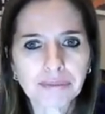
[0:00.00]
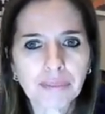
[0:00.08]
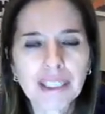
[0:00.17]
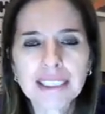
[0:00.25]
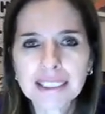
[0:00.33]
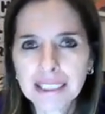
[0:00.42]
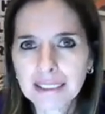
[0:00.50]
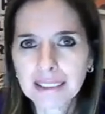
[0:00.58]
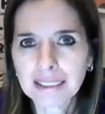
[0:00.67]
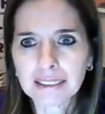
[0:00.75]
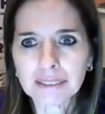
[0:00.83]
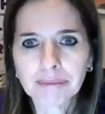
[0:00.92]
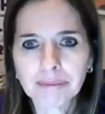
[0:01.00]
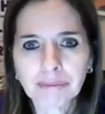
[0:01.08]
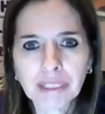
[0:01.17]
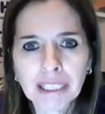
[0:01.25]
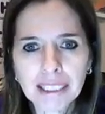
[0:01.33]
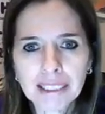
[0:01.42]
City.
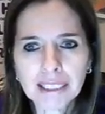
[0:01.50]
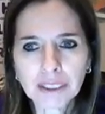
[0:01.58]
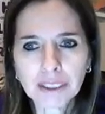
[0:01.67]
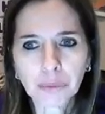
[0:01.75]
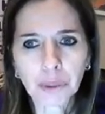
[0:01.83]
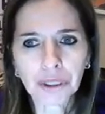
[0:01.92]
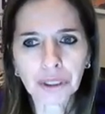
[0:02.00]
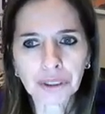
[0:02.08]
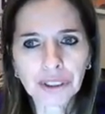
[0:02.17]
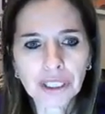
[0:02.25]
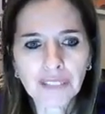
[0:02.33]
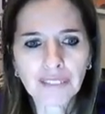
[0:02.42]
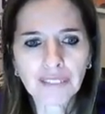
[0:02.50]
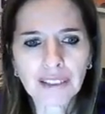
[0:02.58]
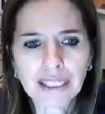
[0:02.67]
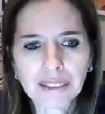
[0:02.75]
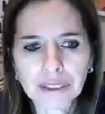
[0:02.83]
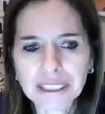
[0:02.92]
In this word, the
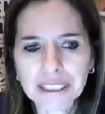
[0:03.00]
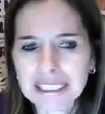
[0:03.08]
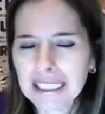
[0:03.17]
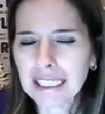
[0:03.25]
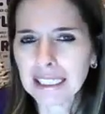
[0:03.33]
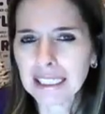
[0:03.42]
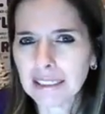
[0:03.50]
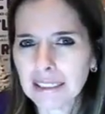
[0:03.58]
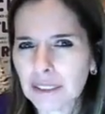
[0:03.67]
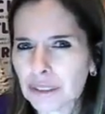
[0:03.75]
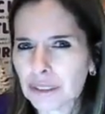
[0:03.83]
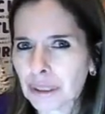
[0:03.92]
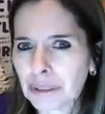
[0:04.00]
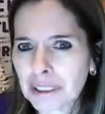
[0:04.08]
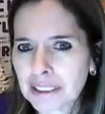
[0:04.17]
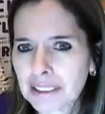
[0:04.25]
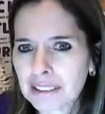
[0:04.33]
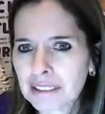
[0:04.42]
letter C, did you
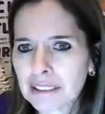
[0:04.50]
notice?